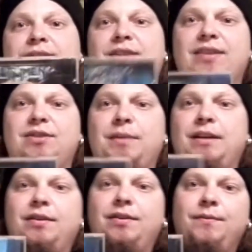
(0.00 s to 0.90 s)

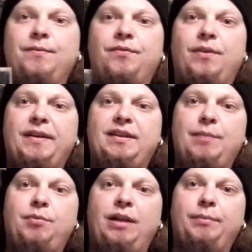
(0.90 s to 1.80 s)
Testament from the
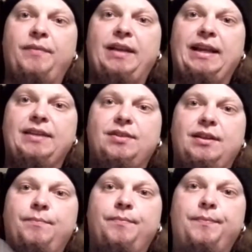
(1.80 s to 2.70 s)
debut album, The
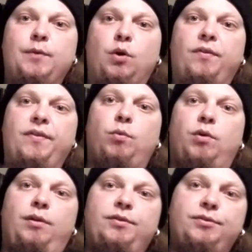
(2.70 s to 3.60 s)
Legacy, Over the
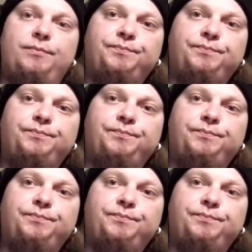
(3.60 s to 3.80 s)
Walls.